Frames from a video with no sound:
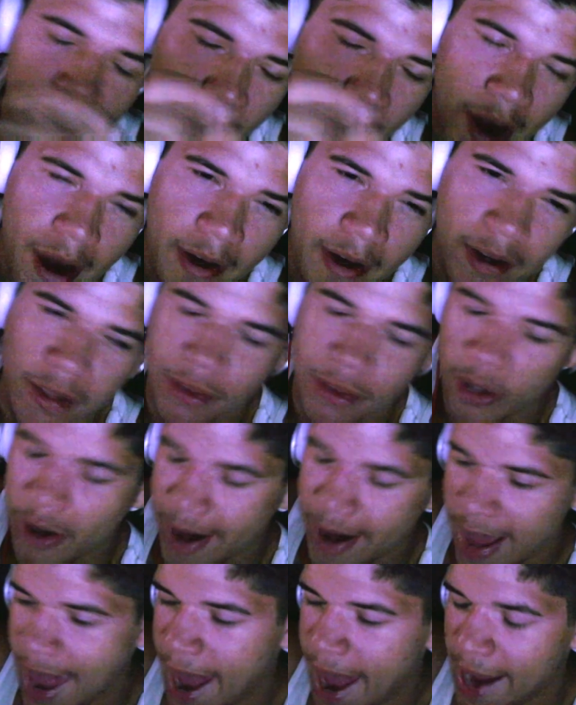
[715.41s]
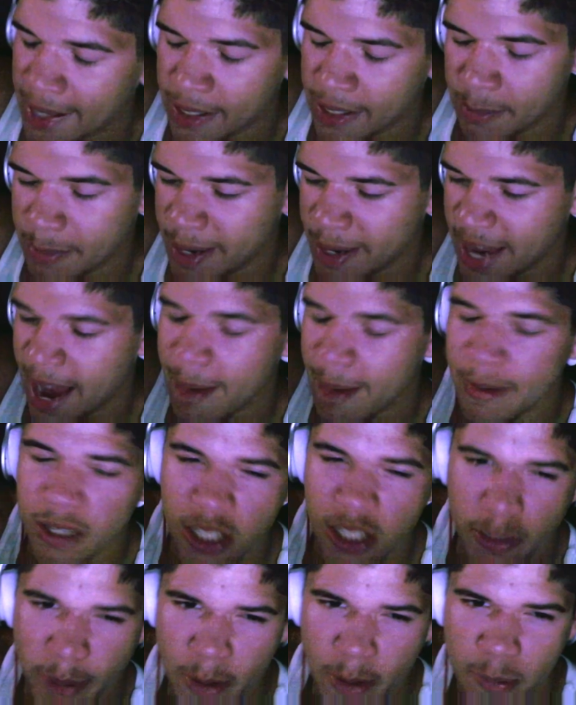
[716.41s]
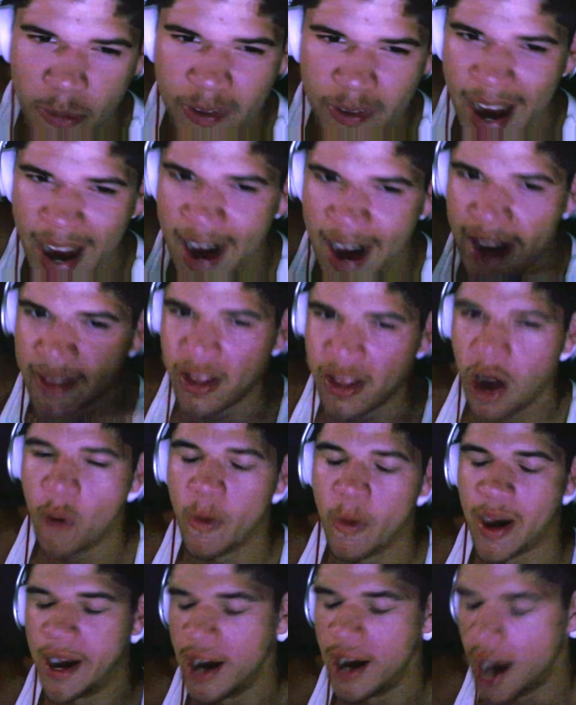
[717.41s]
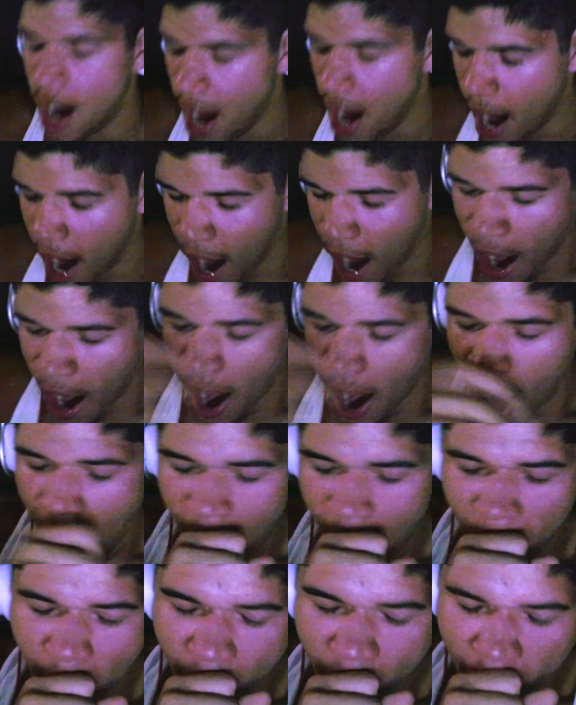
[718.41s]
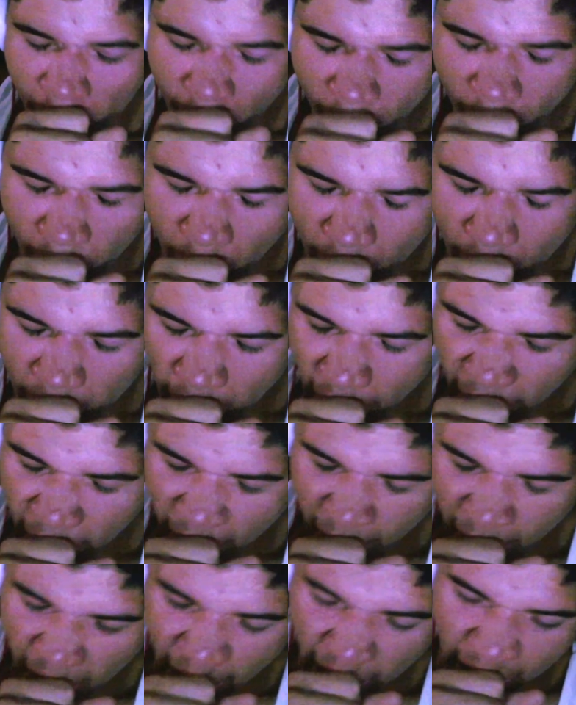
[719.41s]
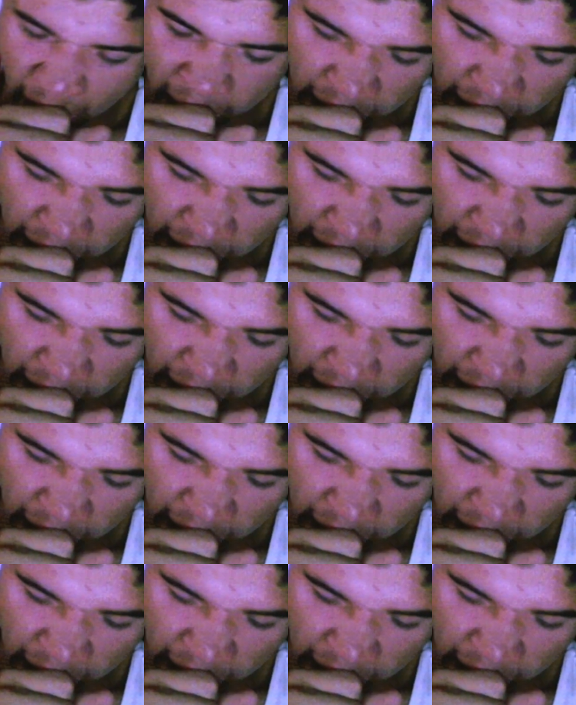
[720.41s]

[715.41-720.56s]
the second part of the third act became a super movie out of nowhere. Hmm.